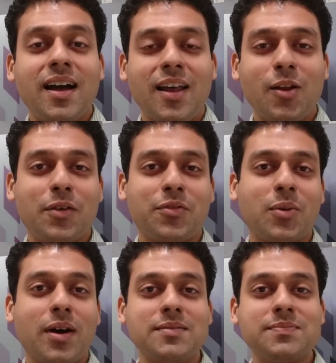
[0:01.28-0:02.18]
Hello
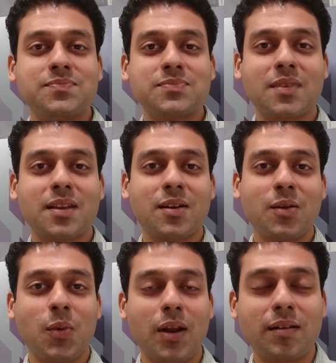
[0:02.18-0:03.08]
everyone,
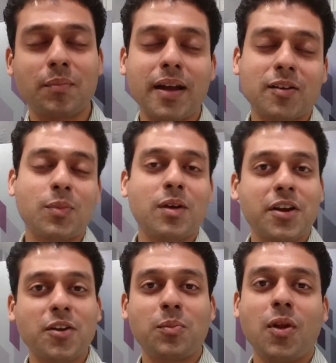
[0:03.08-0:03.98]
welcome back to my
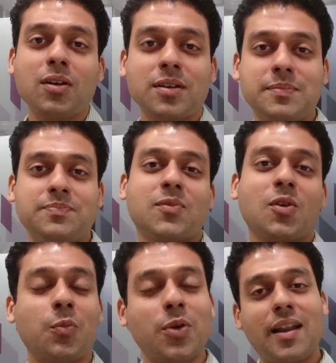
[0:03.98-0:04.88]
video blog.
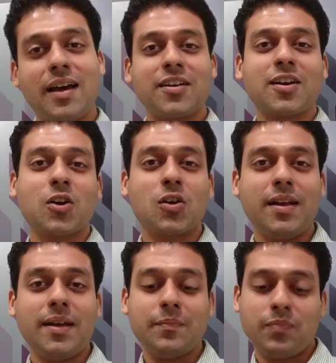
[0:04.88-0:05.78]
Hope you all having a good
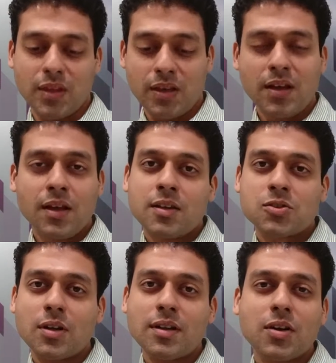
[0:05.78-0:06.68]
day.
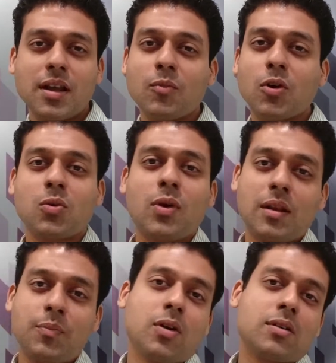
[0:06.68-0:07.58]
So today I'm going to
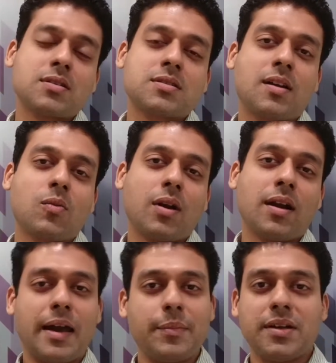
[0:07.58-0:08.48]
help you understand what
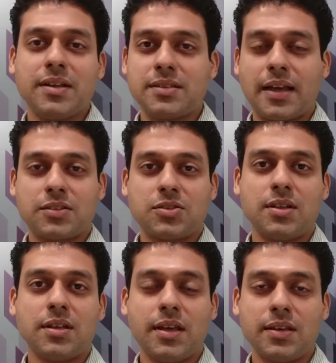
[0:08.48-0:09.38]
diabetes
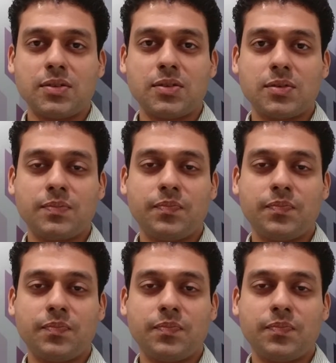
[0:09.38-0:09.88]
actually is.